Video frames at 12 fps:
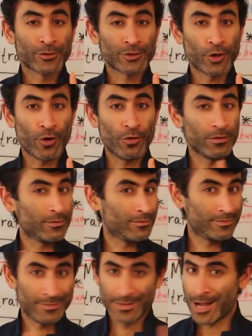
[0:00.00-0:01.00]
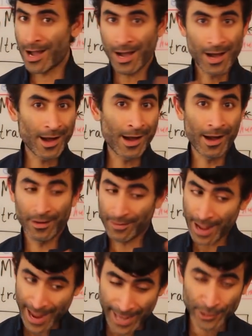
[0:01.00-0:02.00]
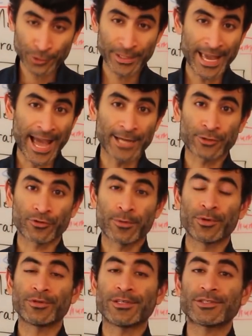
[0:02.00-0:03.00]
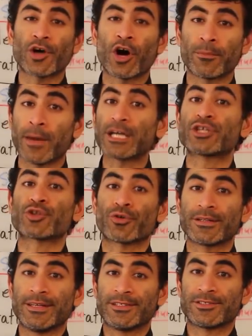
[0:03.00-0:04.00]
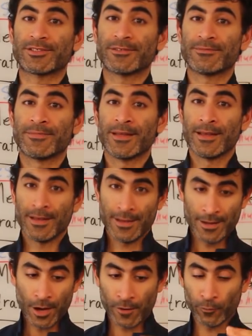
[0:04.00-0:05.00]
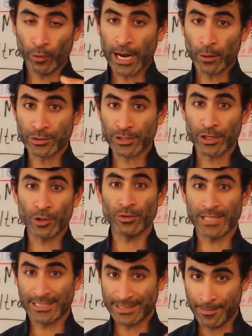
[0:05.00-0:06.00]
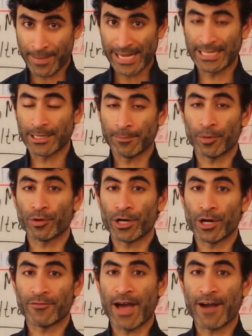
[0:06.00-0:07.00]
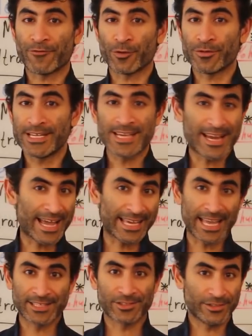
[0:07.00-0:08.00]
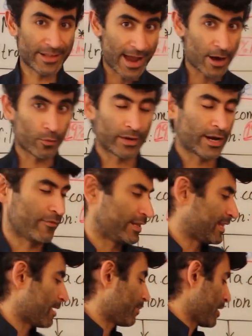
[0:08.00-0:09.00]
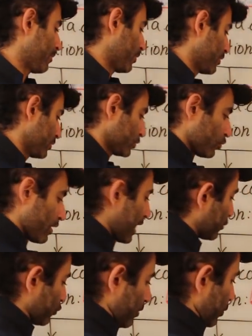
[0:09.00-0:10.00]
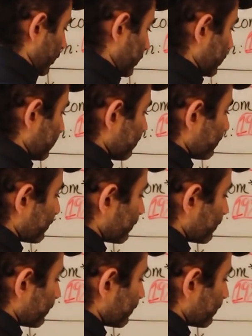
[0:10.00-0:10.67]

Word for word: So, uh uh uh, I actually had tribulus on my short list of what I was going to use as the main component of afro and I canceled it out when I read that paper. So not tribulus.